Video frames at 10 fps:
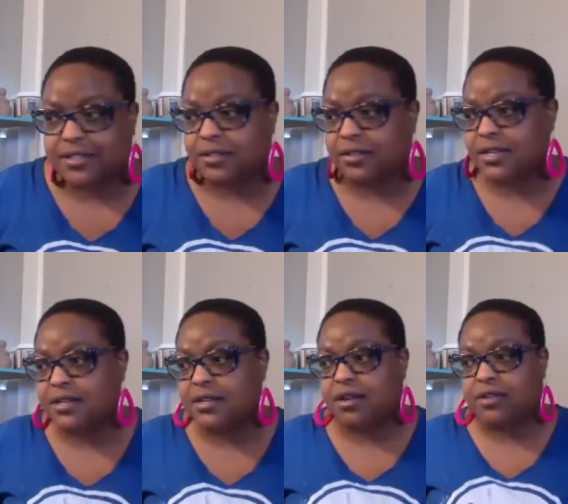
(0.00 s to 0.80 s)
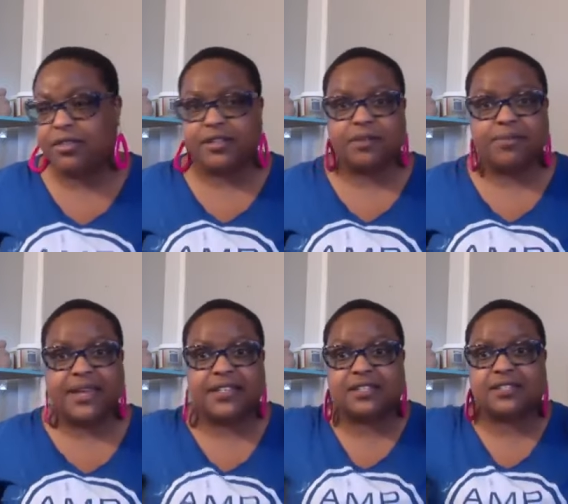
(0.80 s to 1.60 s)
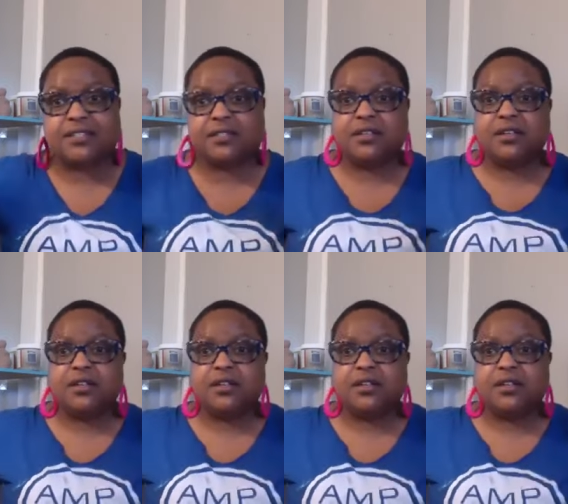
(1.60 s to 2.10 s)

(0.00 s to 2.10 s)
So then all the demand just